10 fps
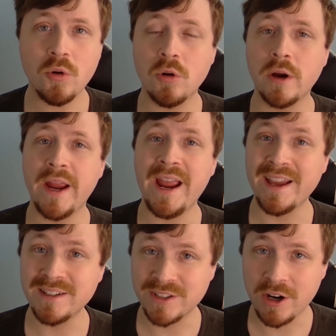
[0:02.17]
or a
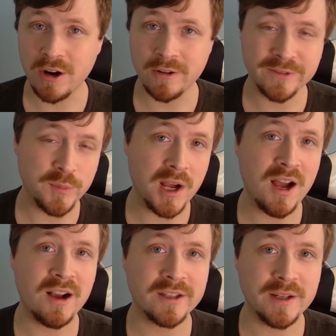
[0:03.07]
hand-carved
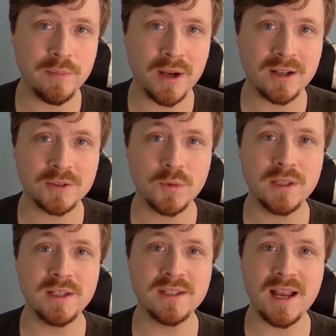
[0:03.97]
mahogany box with
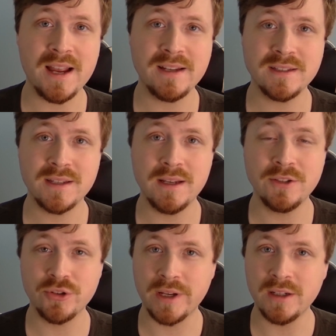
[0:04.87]
designs
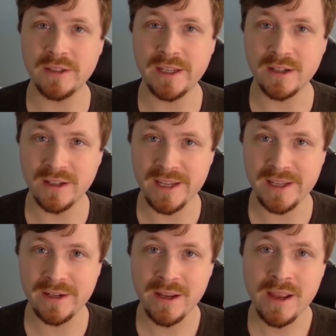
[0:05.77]
intricately inlaid,